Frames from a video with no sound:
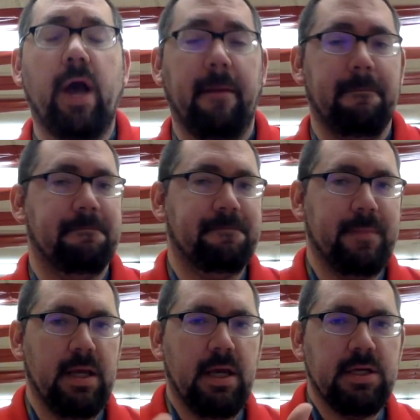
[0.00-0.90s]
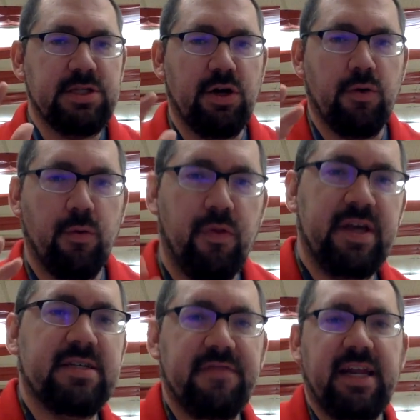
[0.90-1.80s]
Okay, so
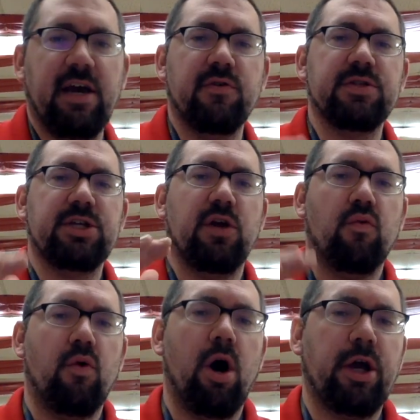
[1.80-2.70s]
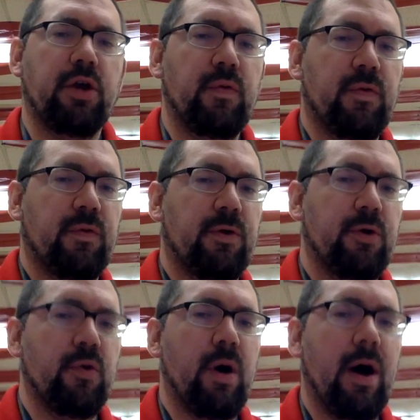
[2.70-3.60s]
this video is going to walk you
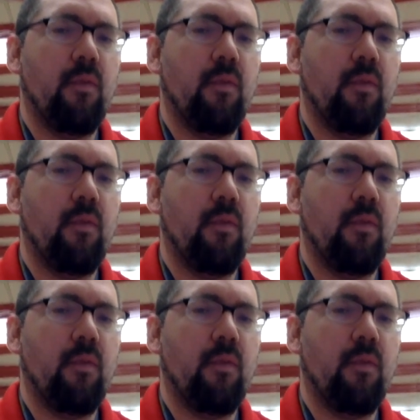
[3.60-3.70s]
through